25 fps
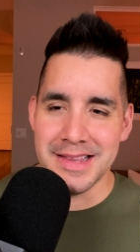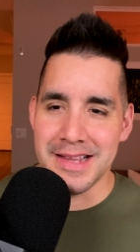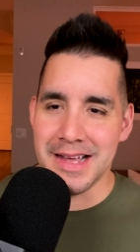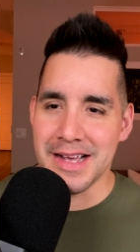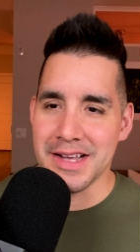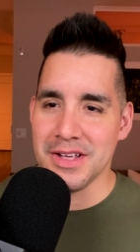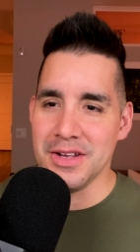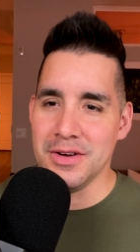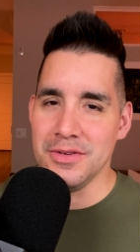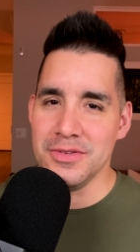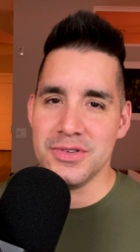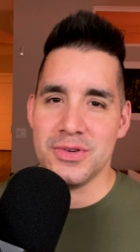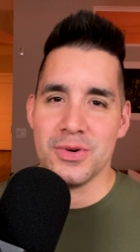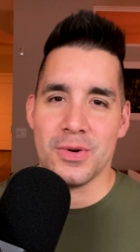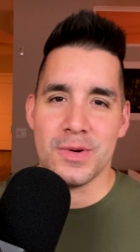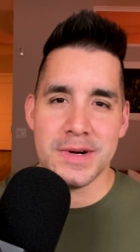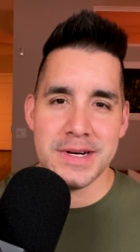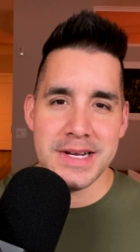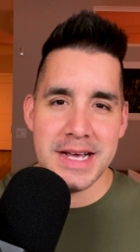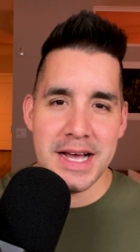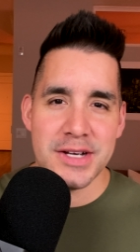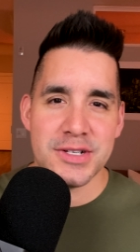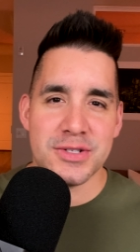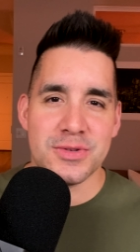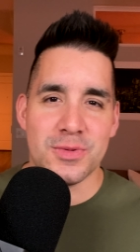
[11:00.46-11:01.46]
like, you know,
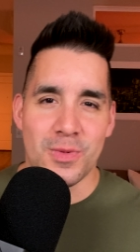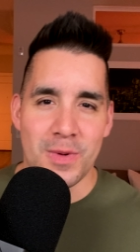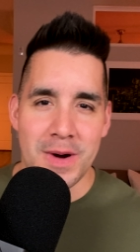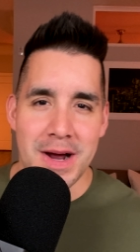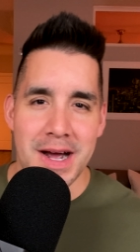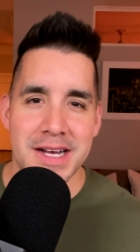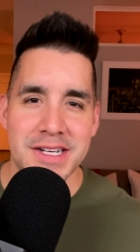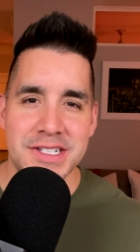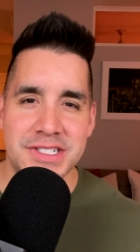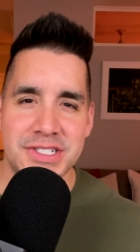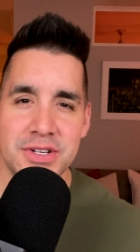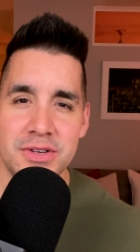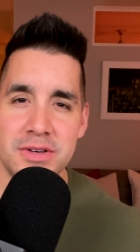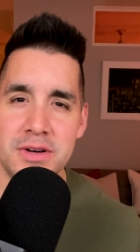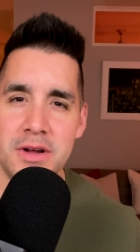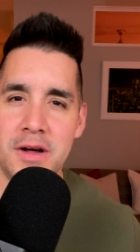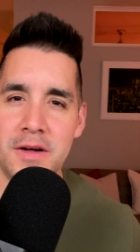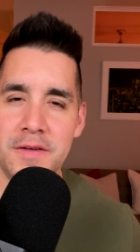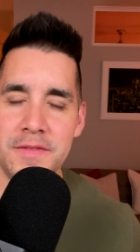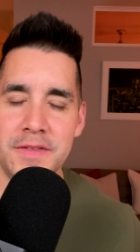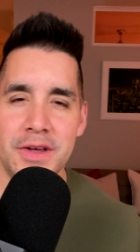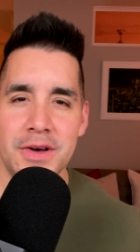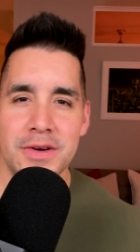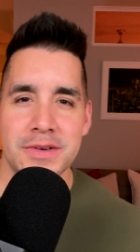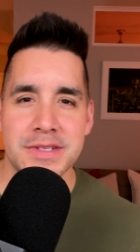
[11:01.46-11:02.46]
DoorDash, Rideshare, and
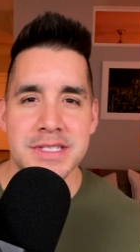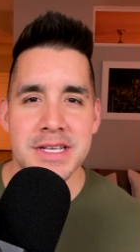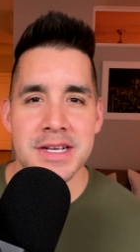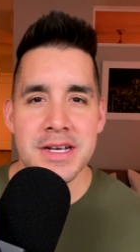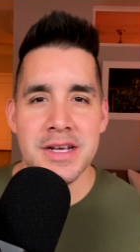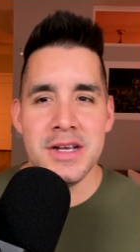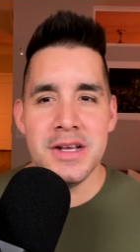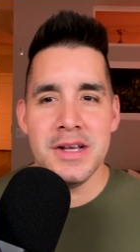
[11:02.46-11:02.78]
all those.